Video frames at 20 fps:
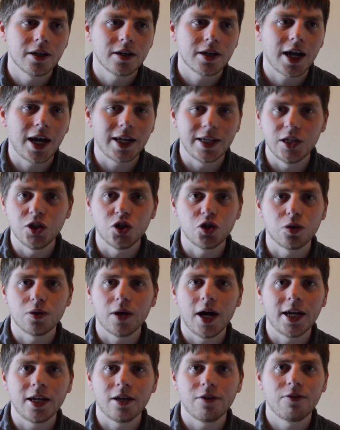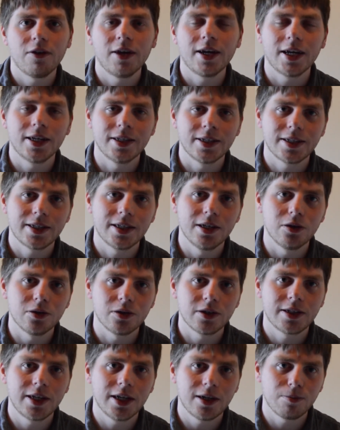can endure anything and still
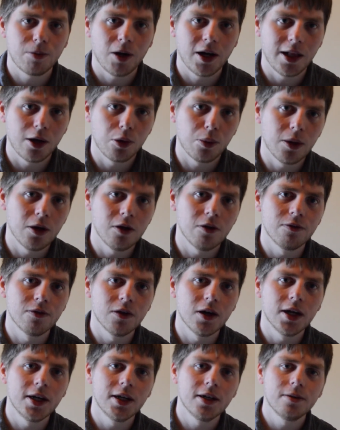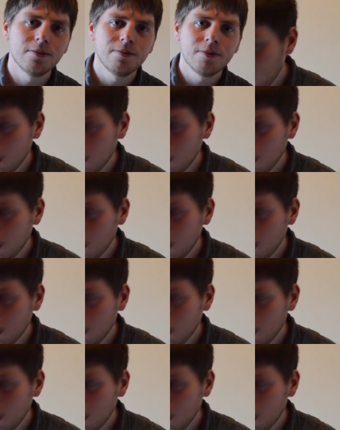stick by their will of fire.